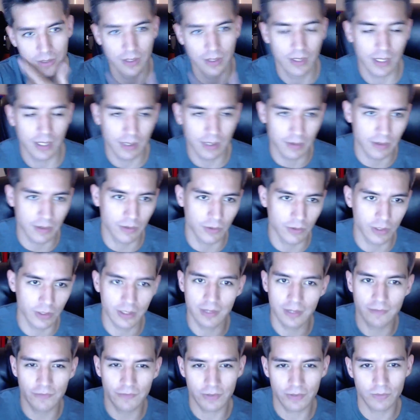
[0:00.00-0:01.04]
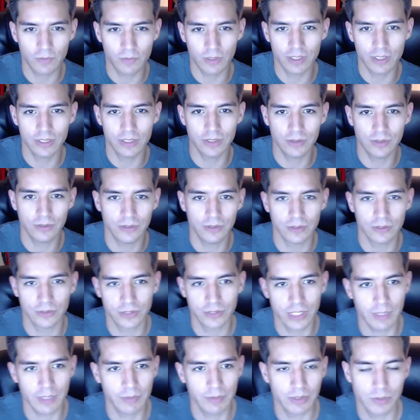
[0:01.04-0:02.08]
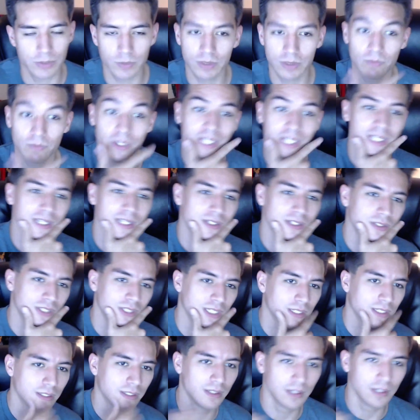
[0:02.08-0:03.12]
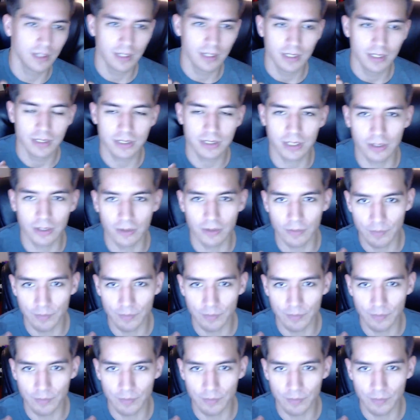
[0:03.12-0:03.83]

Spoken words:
or if you want to do your ChuDat pose with the right hand, you can. So